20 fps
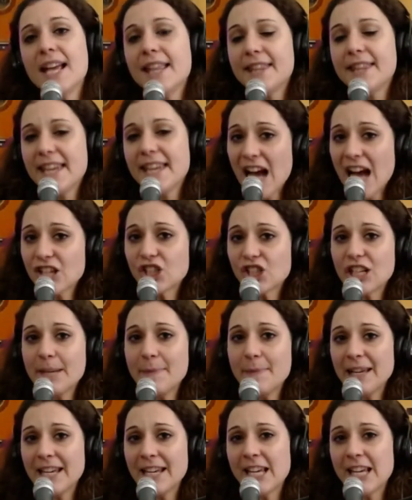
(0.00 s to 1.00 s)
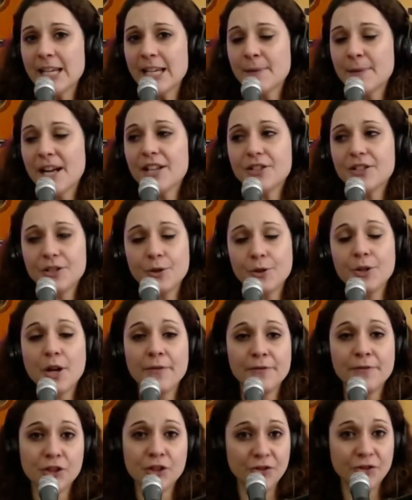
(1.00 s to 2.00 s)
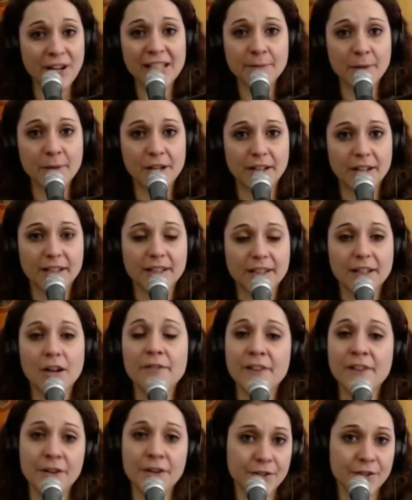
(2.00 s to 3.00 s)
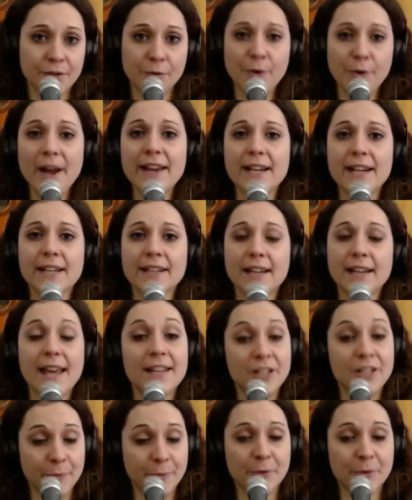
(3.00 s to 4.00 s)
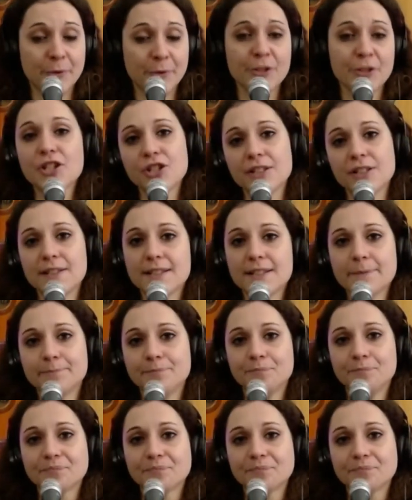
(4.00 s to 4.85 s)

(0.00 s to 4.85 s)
They actually became a sort of trademark of her songwriting and her productions.